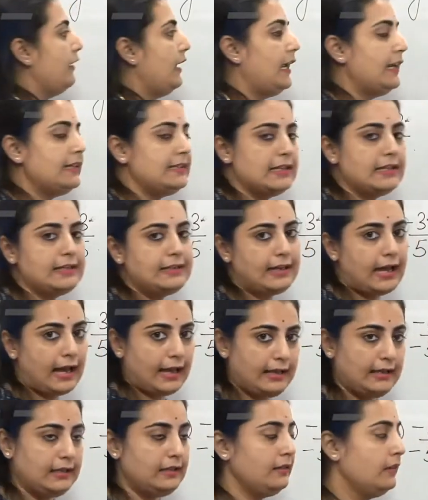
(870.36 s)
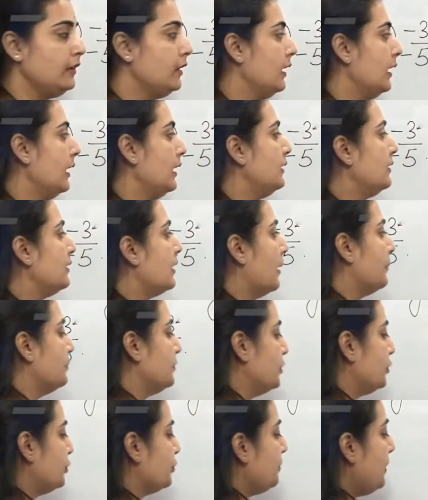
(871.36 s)
8 and 9, it
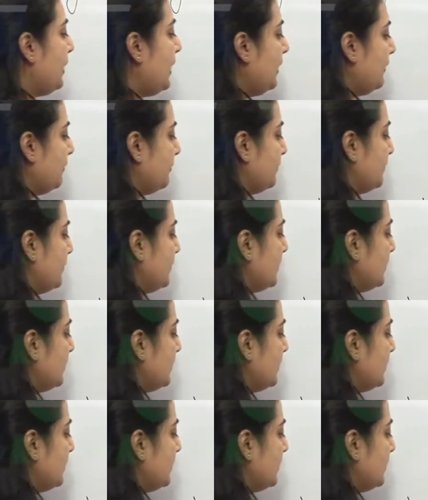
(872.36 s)
comes to be